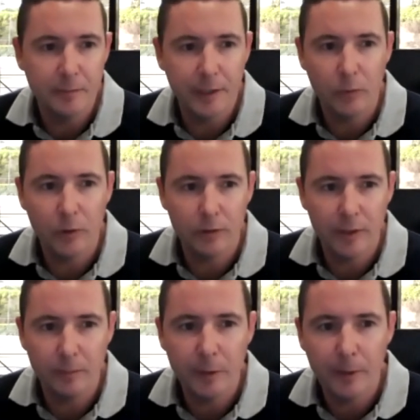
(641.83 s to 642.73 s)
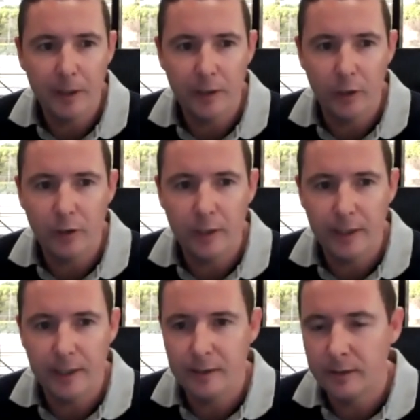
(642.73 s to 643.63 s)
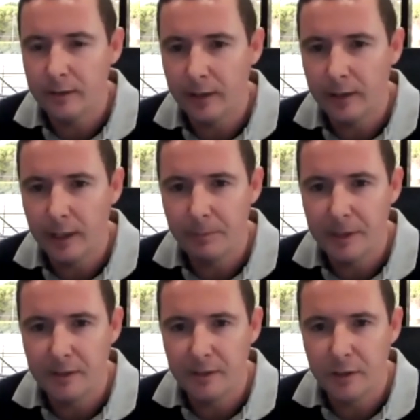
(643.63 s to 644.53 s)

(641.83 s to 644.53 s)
I mean, what, tell me about the early days in, in that business.